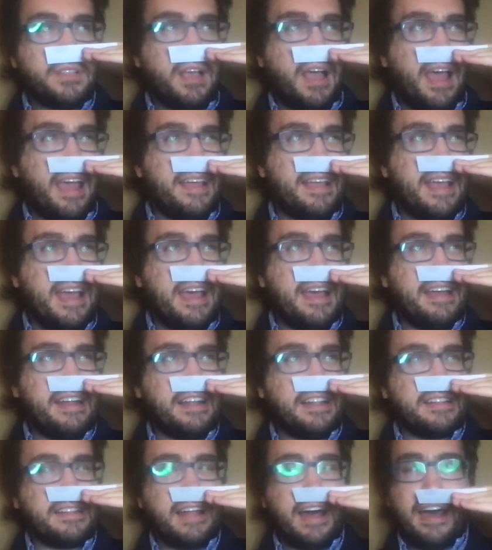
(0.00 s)
I get
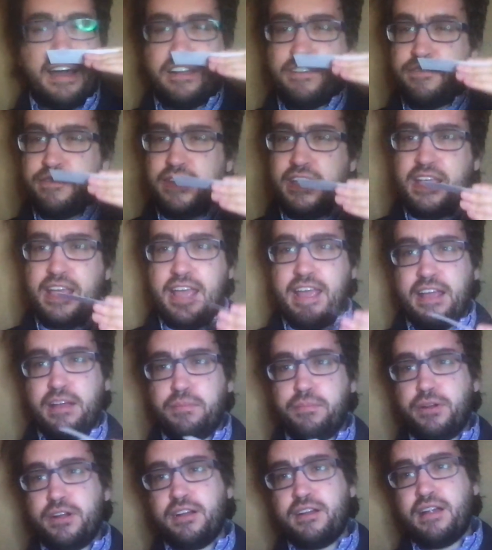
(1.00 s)
a lot of the
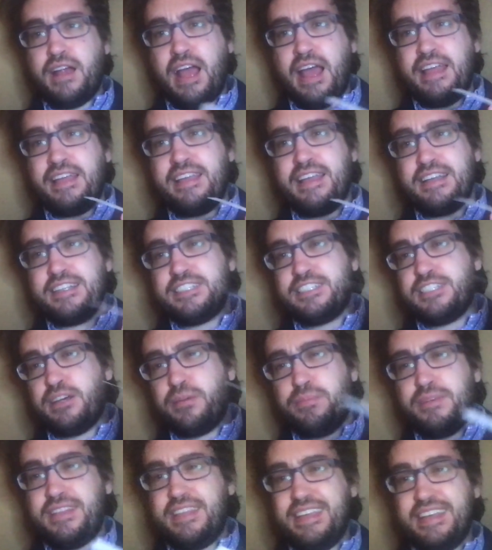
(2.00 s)
amber. I get
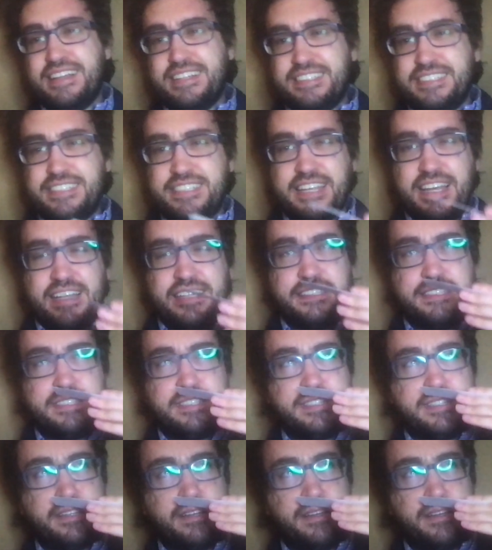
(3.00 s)
some of the incense.